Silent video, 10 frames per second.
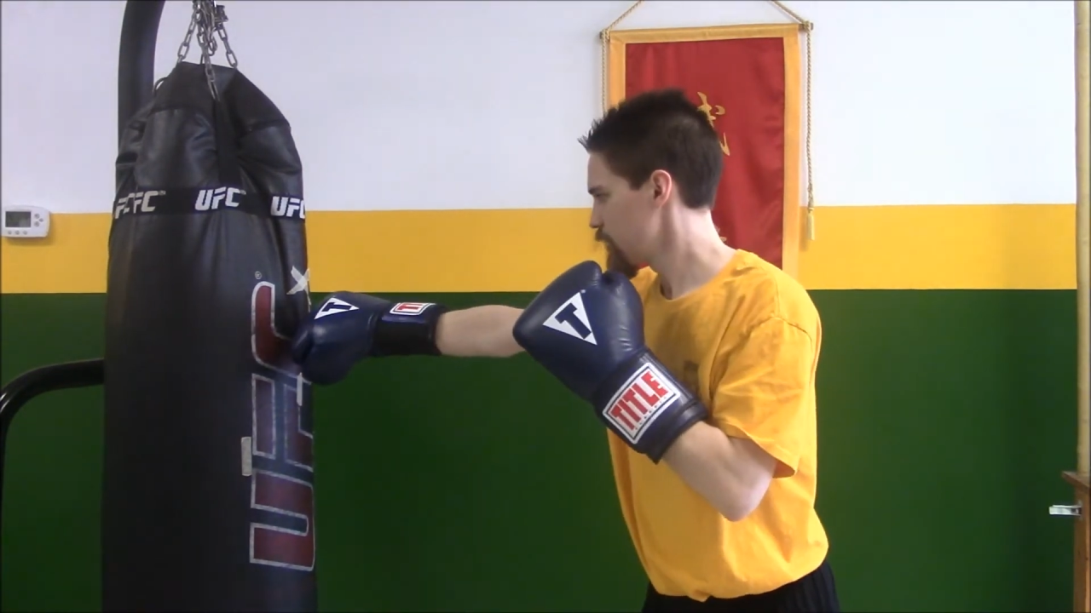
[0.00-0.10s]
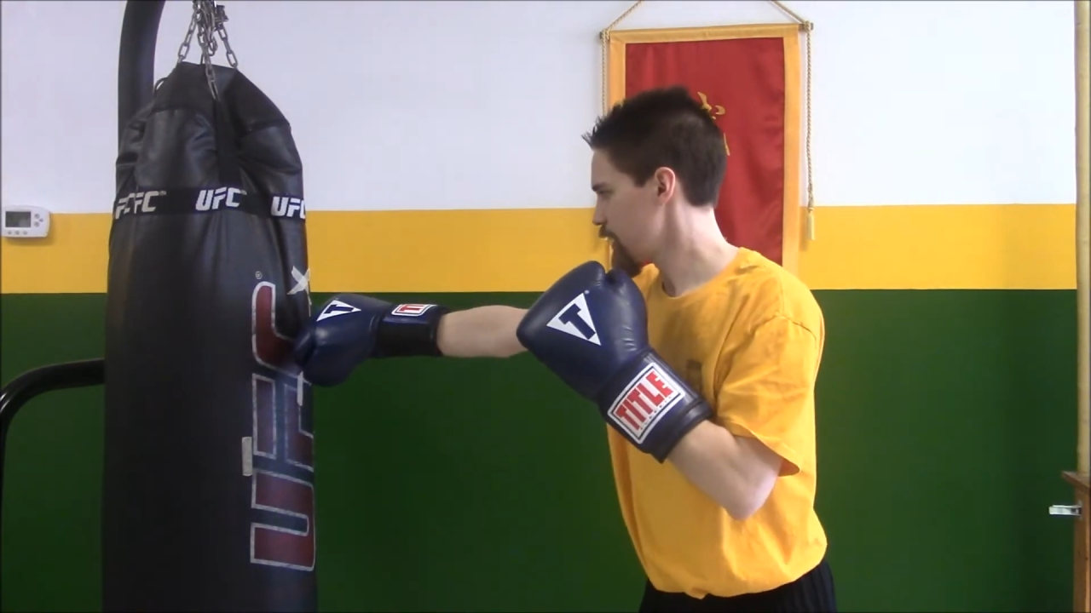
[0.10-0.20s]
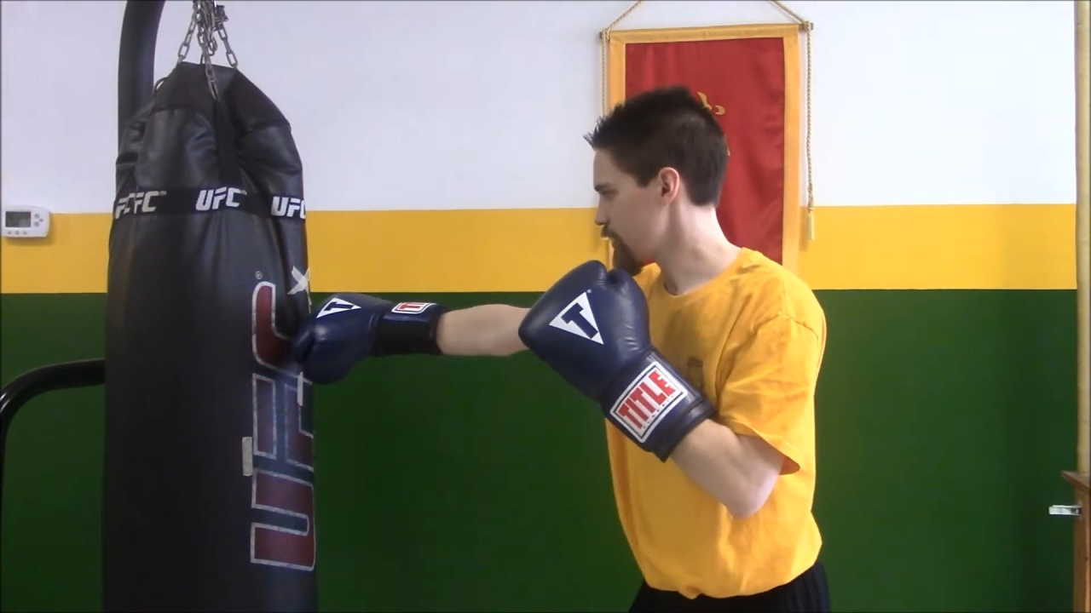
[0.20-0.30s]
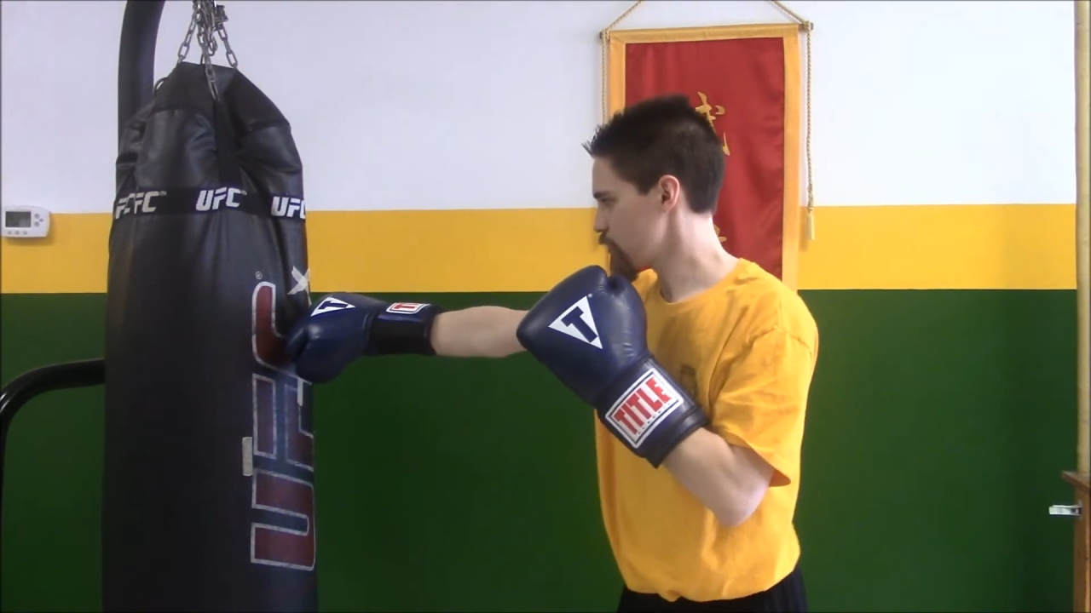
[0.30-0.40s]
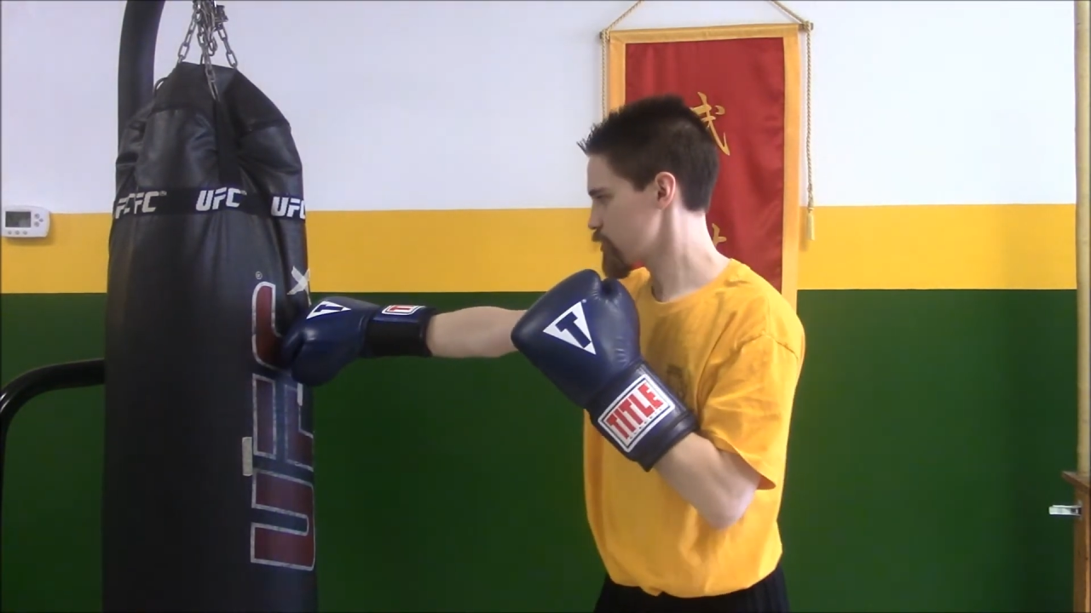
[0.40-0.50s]

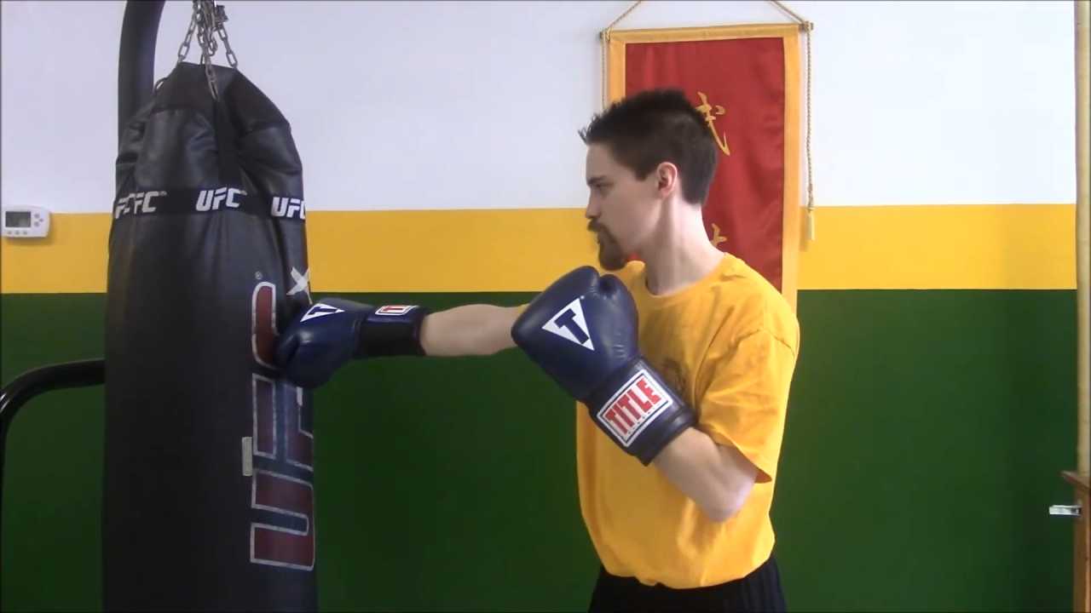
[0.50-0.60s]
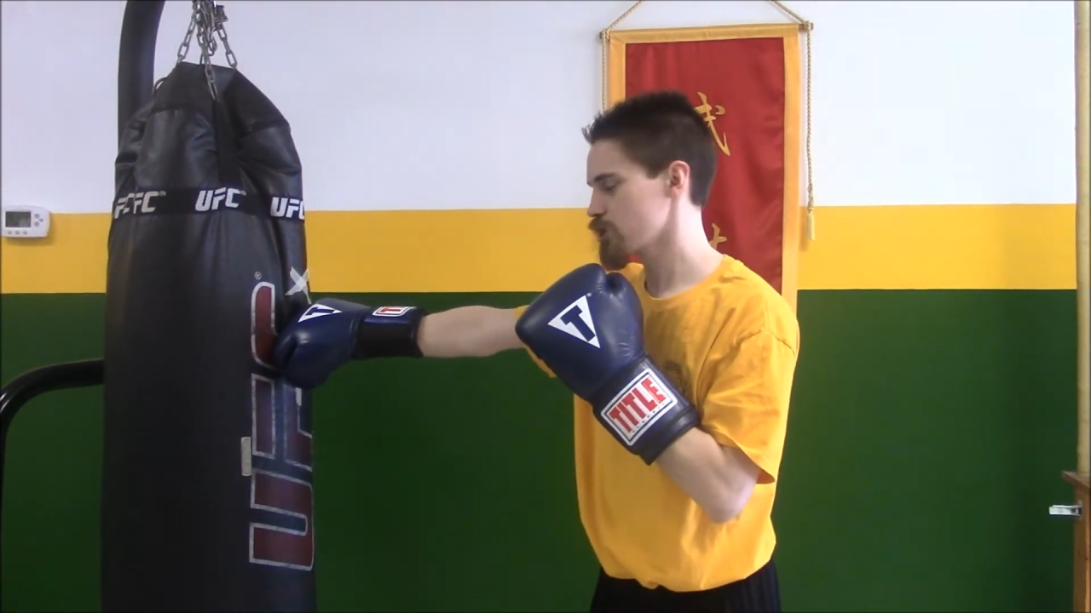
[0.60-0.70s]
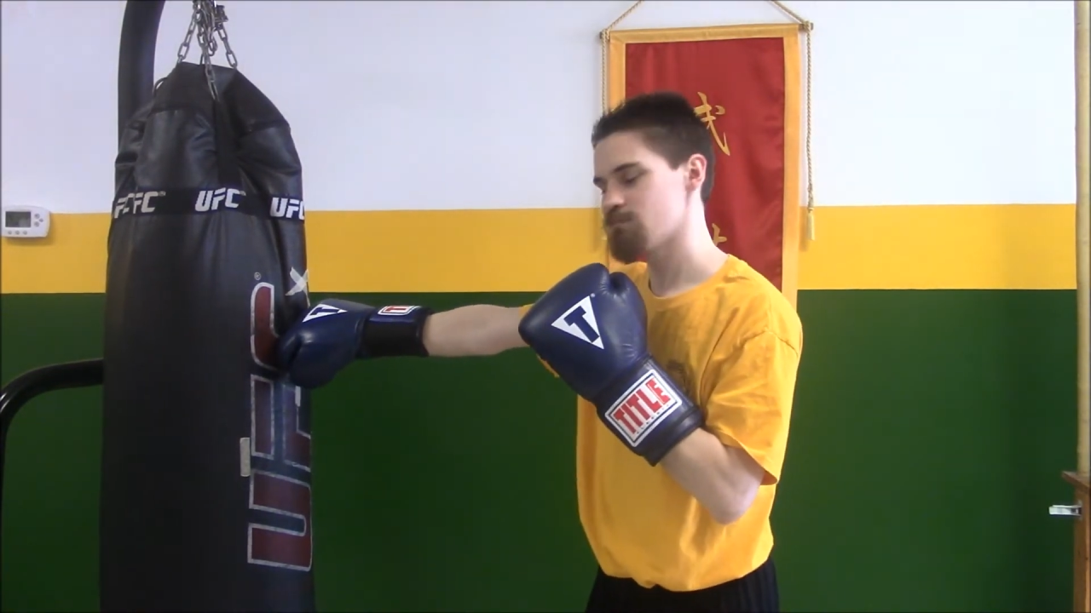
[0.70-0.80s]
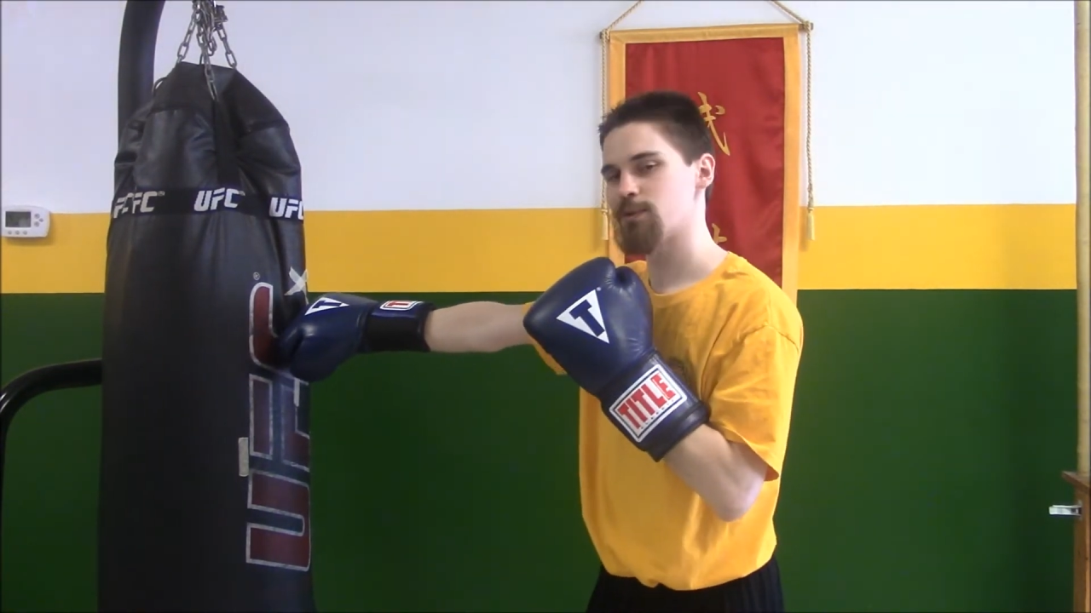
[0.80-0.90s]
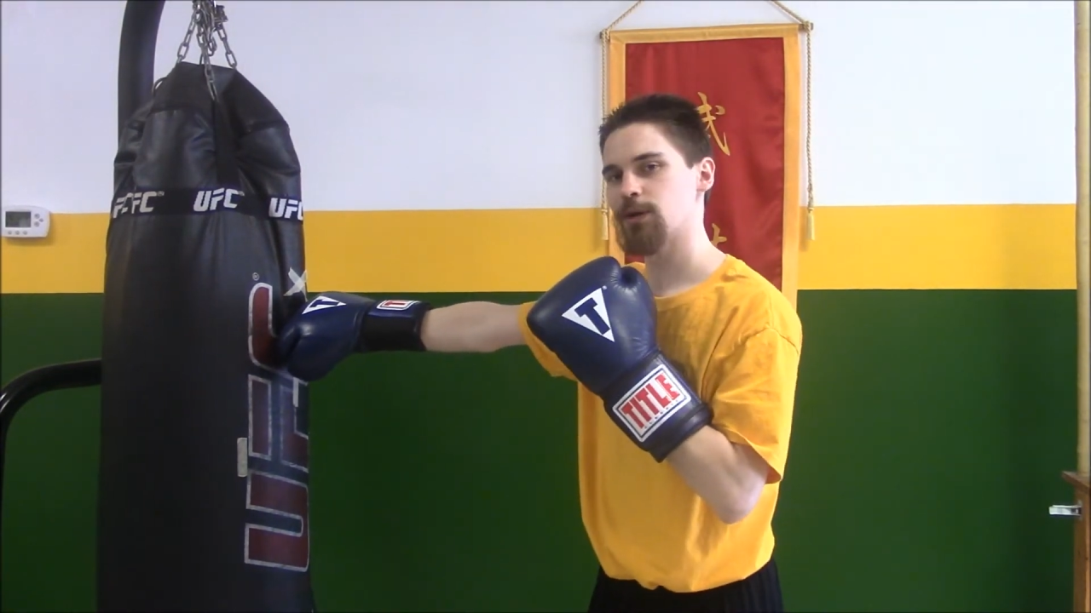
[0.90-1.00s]
and you're
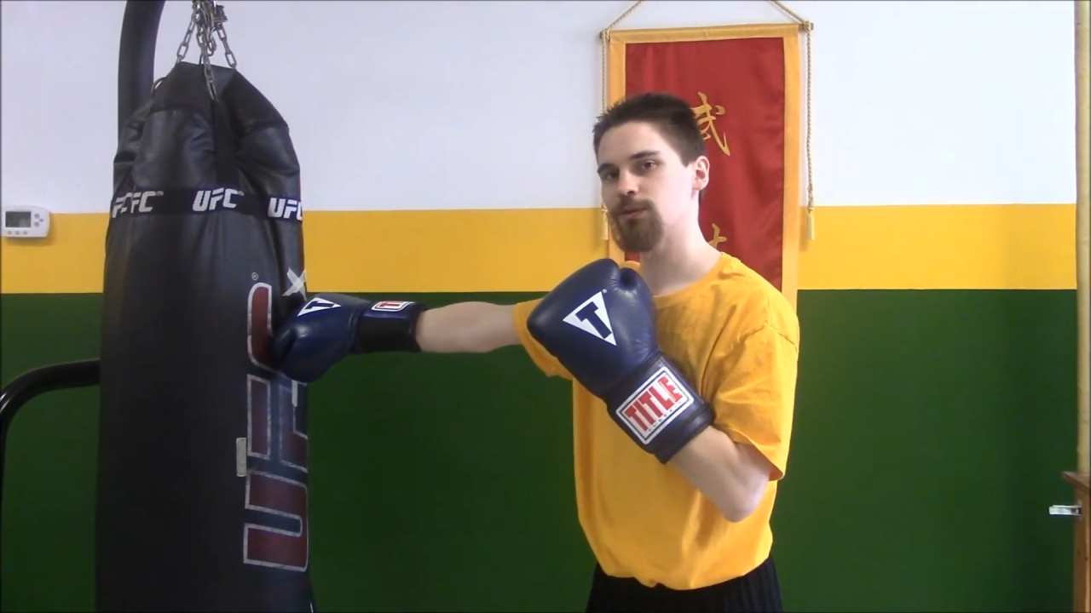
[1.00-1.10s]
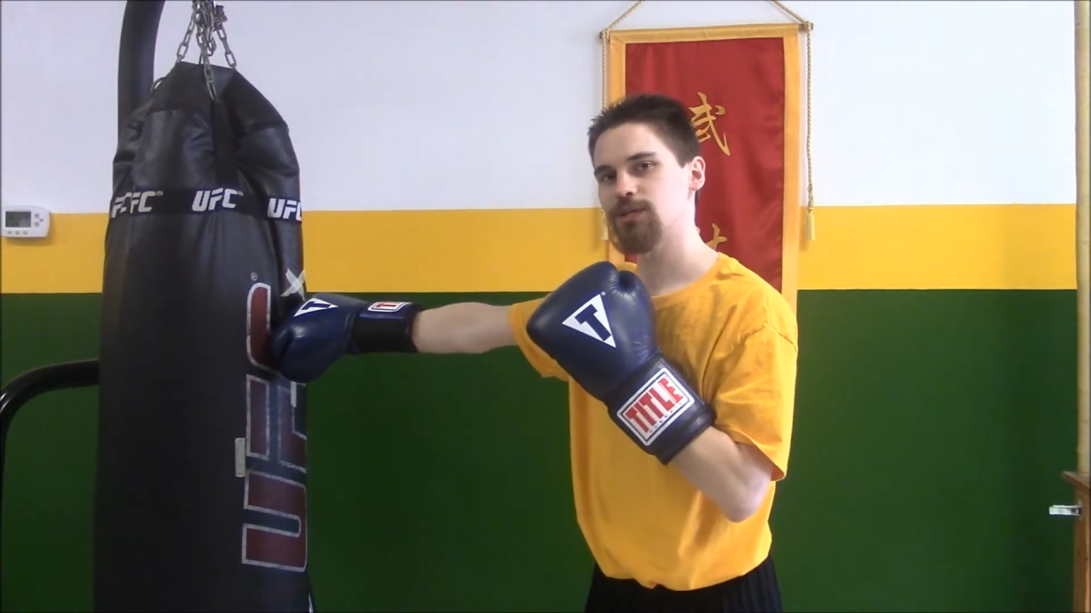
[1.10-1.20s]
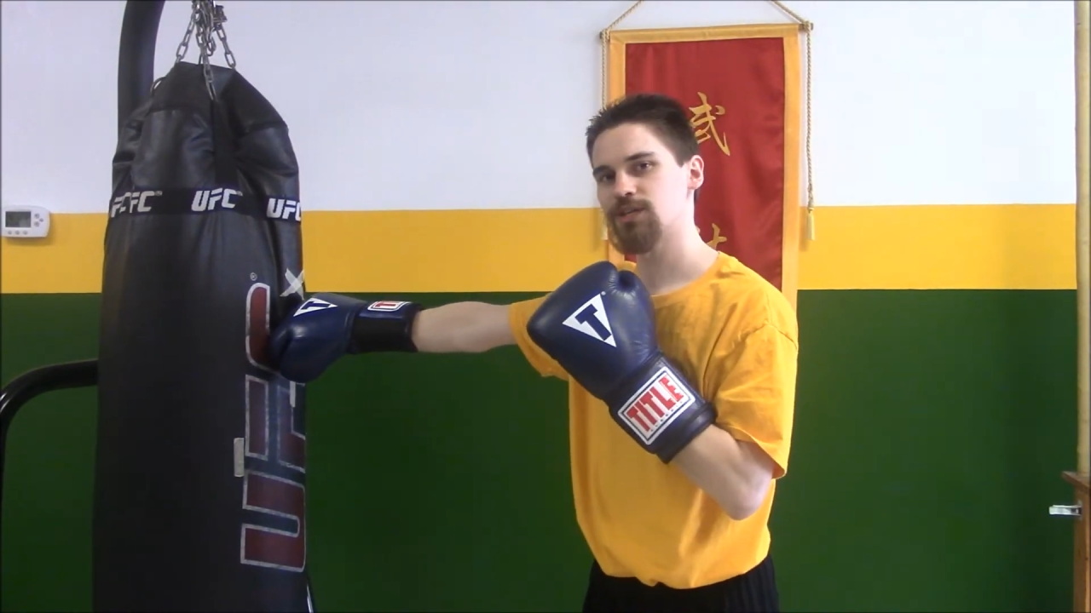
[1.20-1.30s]
just barely